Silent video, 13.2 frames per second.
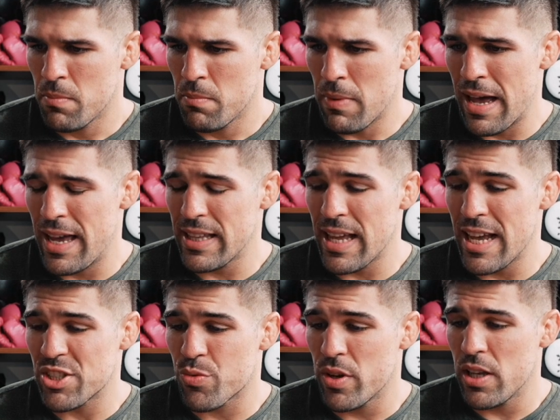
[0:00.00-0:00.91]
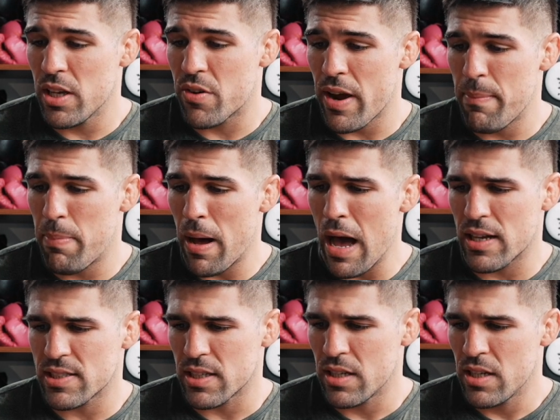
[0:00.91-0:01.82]
Marreta has really great
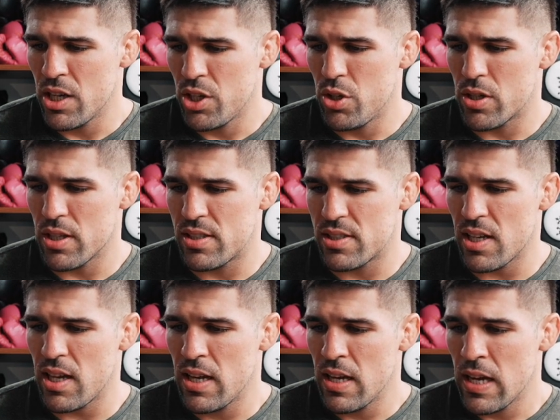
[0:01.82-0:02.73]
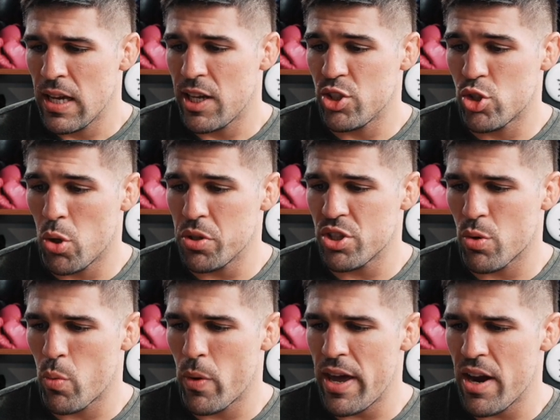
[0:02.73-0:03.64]
boxing. You could see. He's always
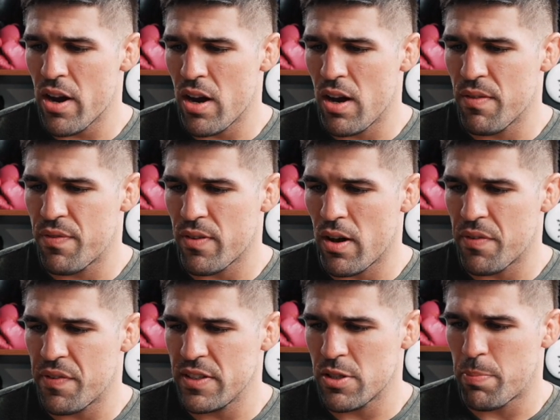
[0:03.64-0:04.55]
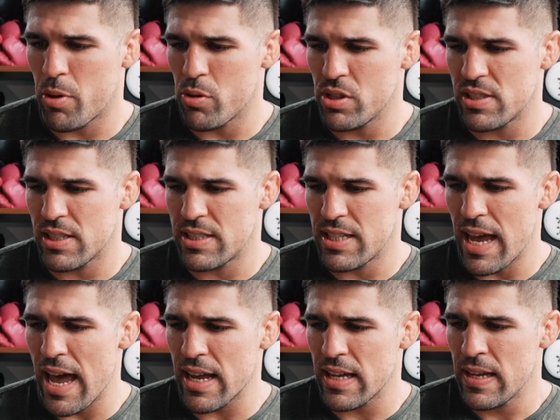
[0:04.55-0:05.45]
aware of his opponent's
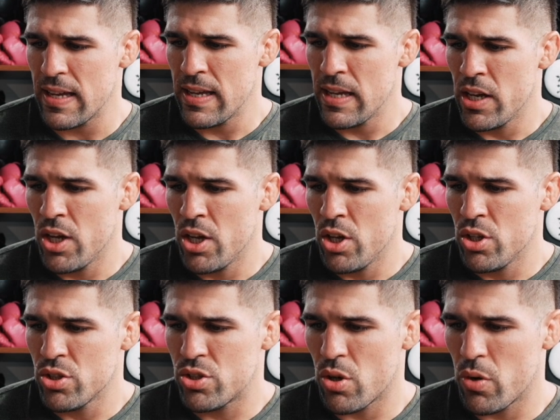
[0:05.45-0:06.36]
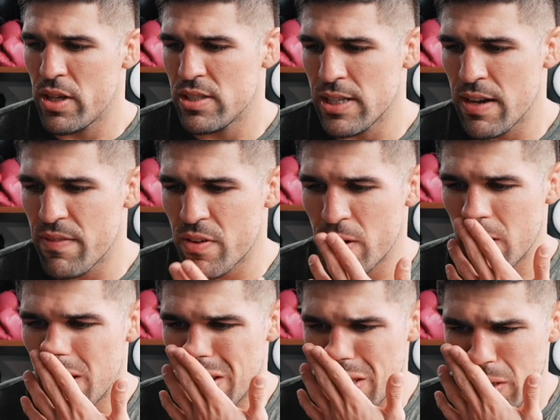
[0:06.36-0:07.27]
attack, so he's never
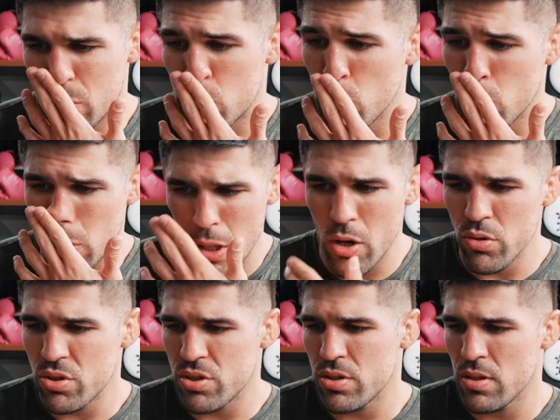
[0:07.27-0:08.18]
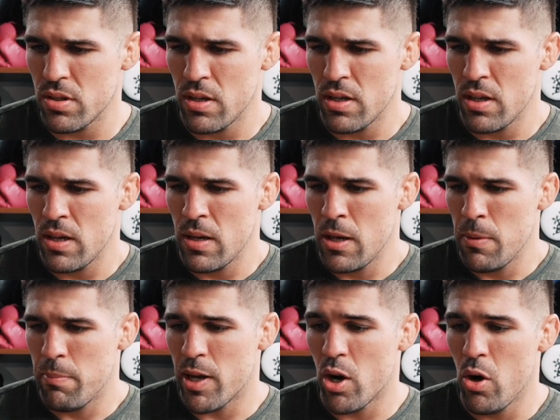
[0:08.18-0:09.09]
too close,
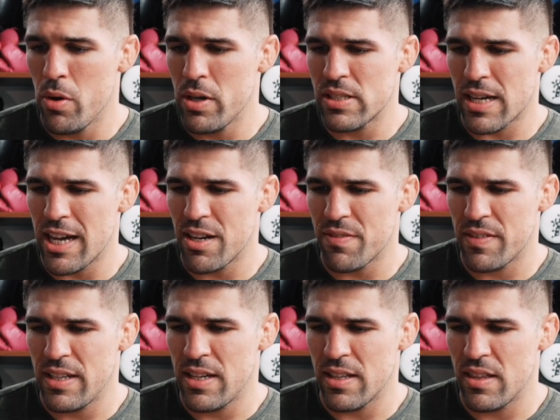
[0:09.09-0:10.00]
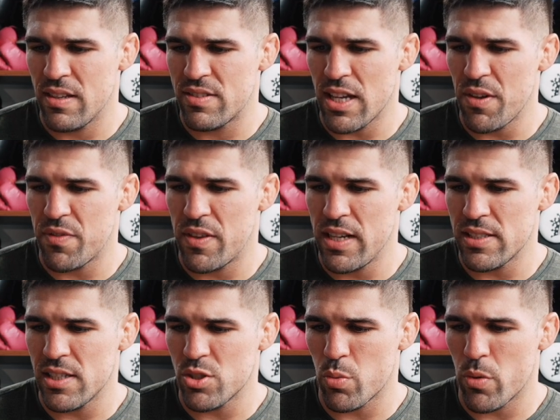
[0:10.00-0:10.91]
but always kind of in a safe
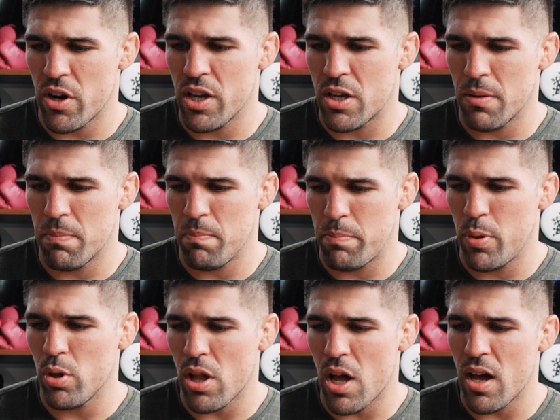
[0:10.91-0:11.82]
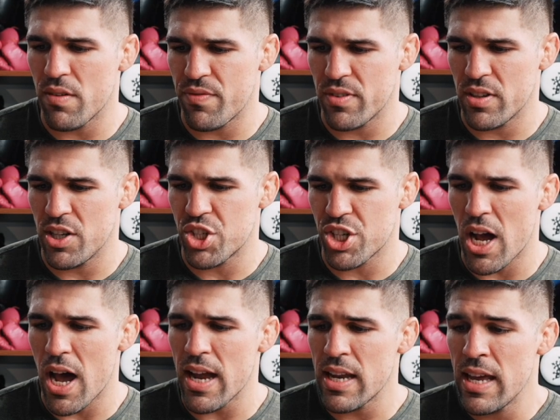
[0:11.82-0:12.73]
distance where he could pull off the
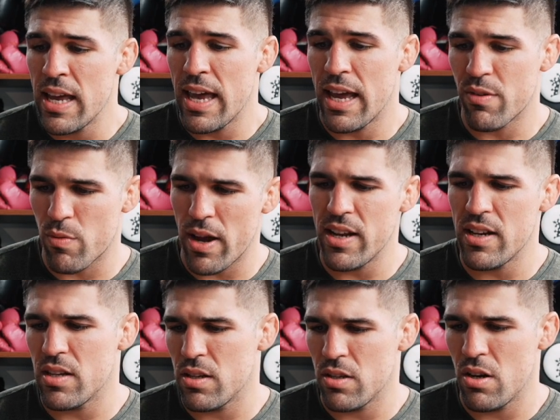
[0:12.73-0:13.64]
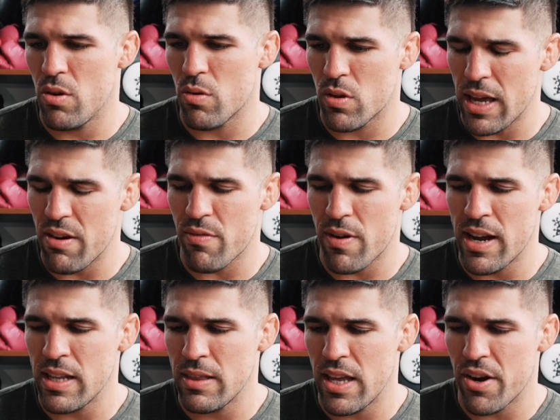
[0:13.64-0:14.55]
shot and get
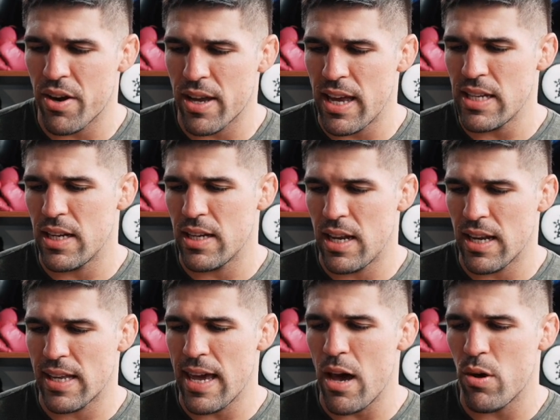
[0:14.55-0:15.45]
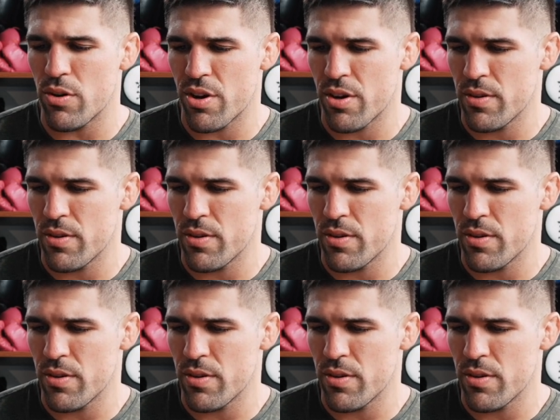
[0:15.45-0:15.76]
right in there again and counter.